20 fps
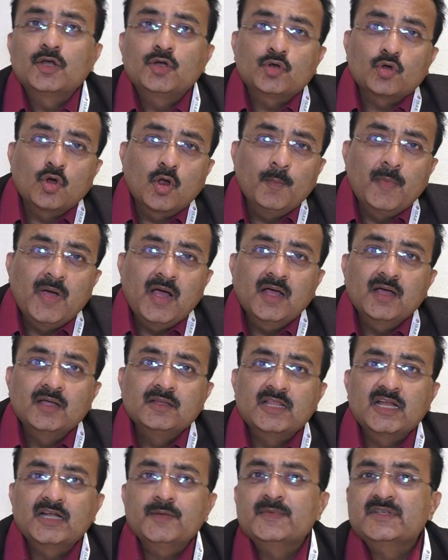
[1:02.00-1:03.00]
Trauma,
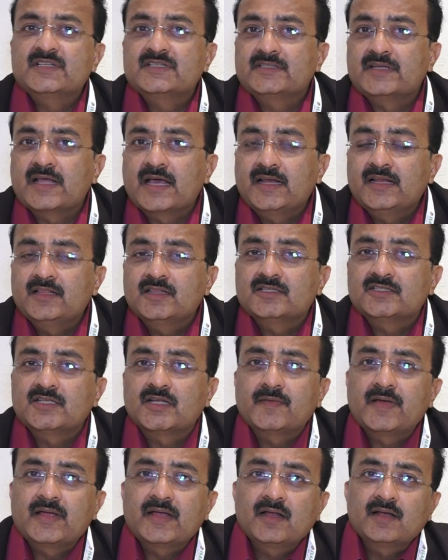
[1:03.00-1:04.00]
that means tear in the
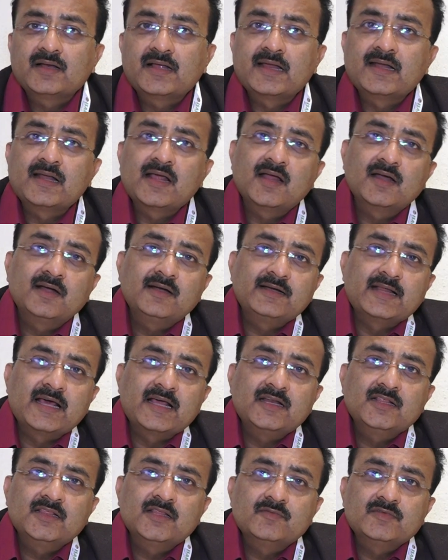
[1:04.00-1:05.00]
cervical canal, tear
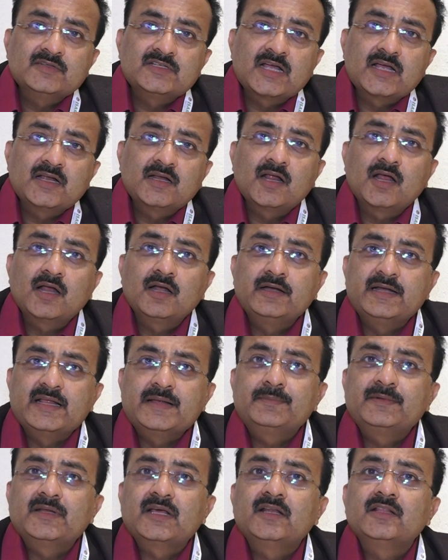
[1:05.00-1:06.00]
in the vagina,
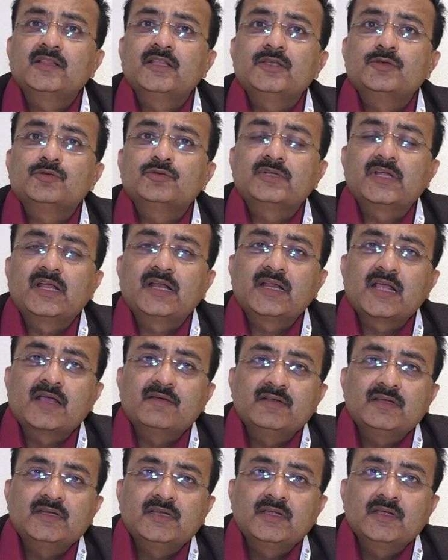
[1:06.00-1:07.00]
deep tear in the uterine
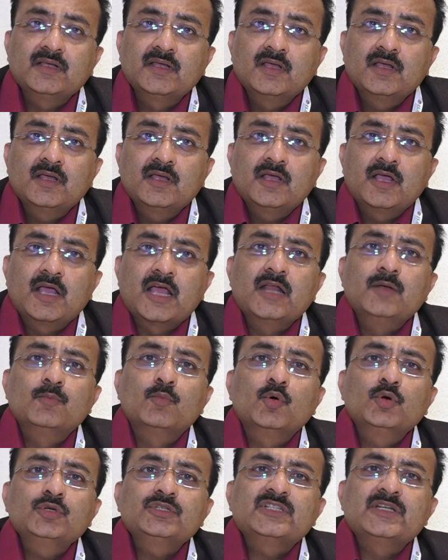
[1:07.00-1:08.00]
cavity, and
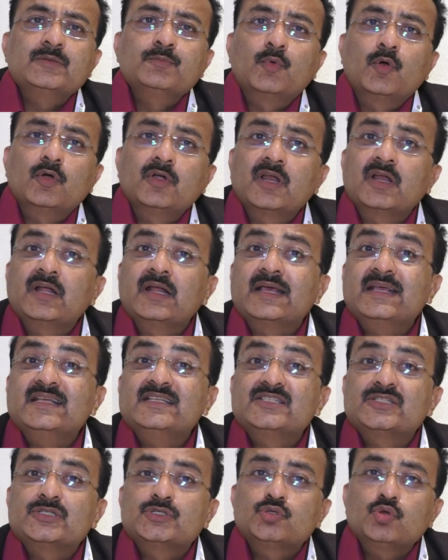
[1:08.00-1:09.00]
most important is
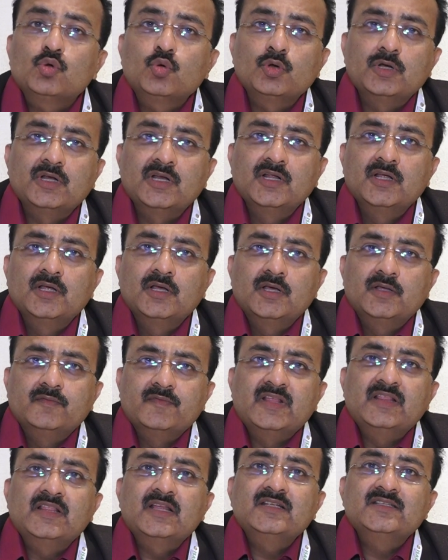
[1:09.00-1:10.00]
stone.
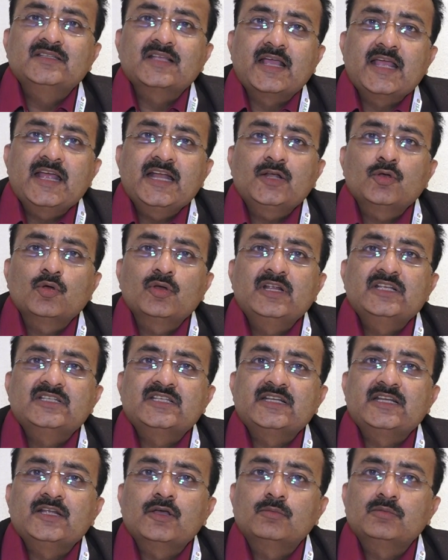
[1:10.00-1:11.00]
When there is
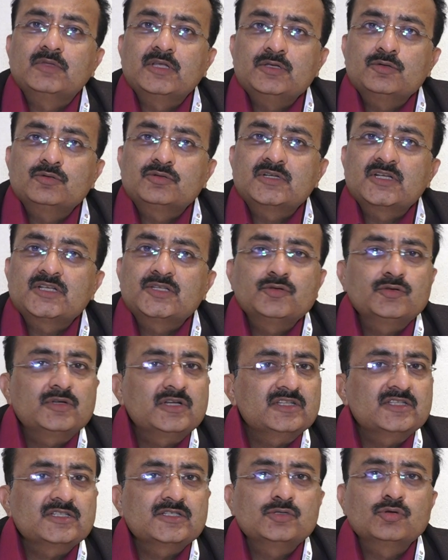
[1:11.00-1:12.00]
atonicity of the uterus,
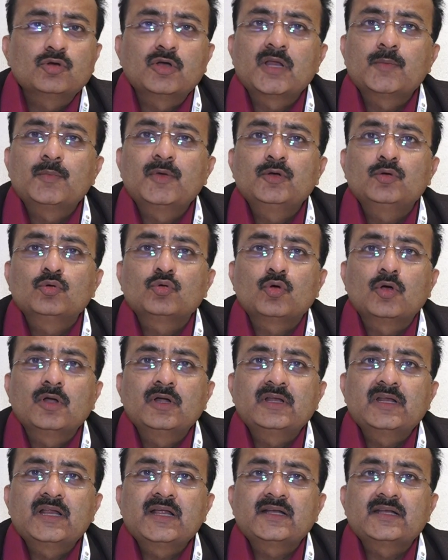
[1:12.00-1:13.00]
uterus is not able to
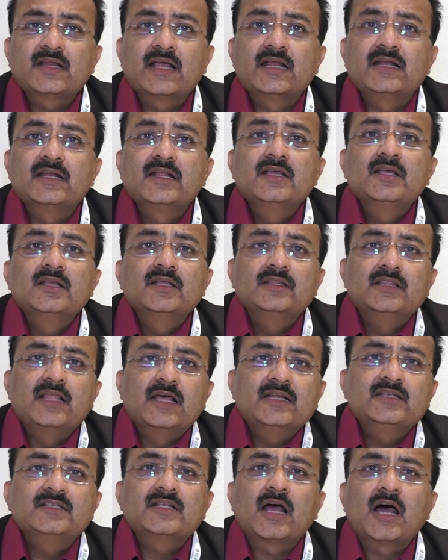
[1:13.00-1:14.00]
contract and
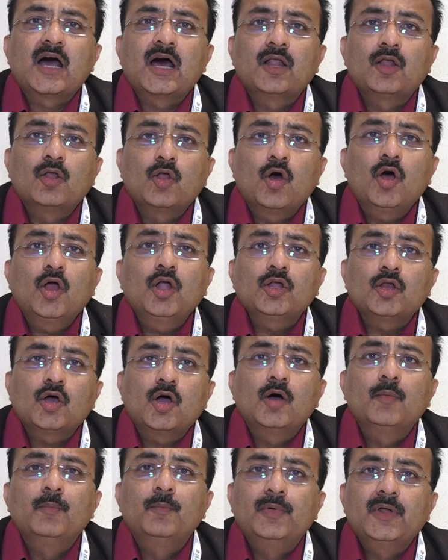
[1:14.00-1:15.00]
there is a lot
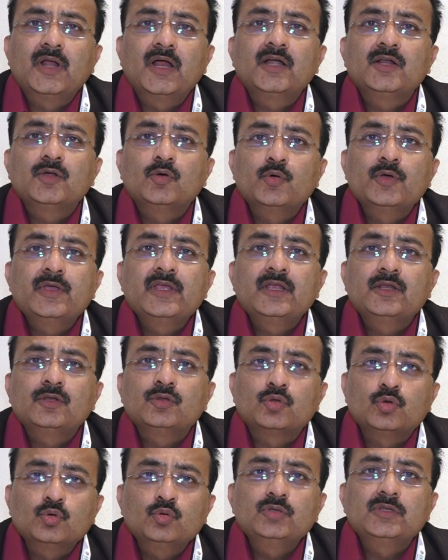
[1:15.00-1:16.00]
of blood going
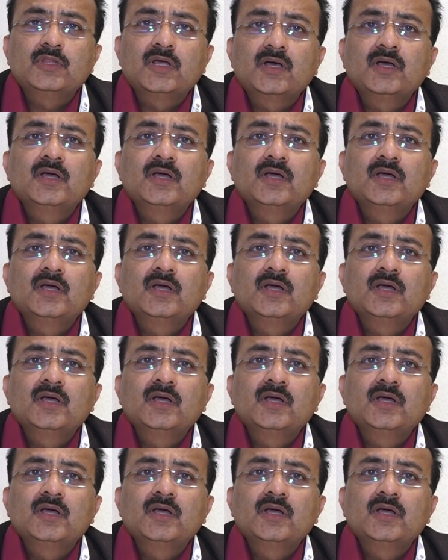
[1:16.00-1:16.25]
through